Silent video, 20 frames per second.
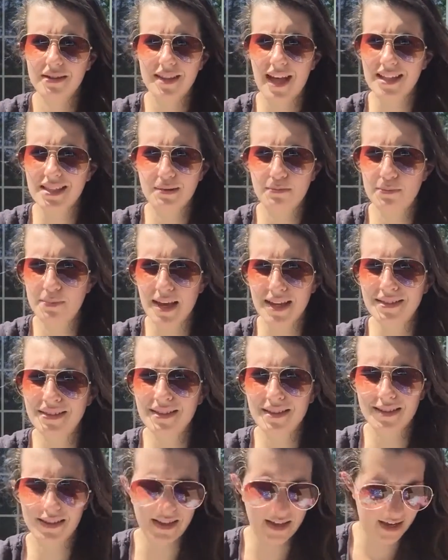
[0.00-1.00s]
that's
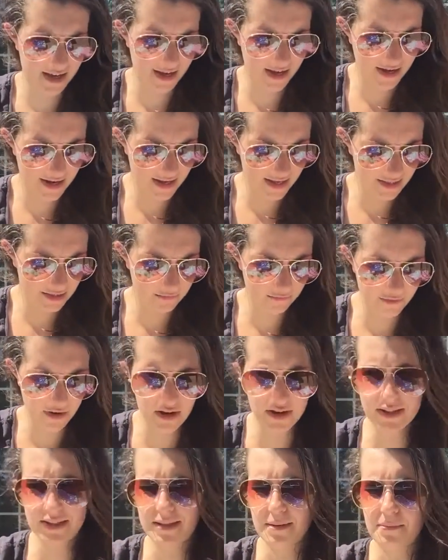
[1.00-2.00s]
basically it. It's
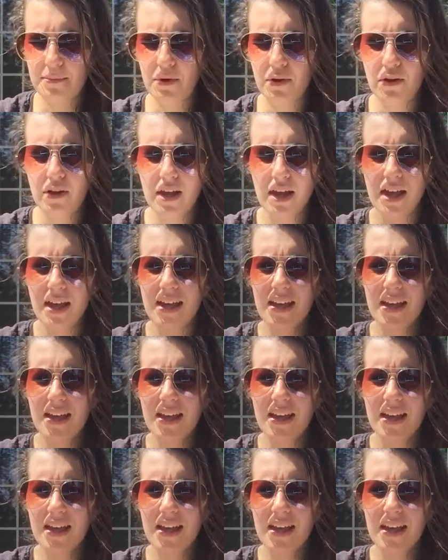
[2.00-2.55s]
very simple.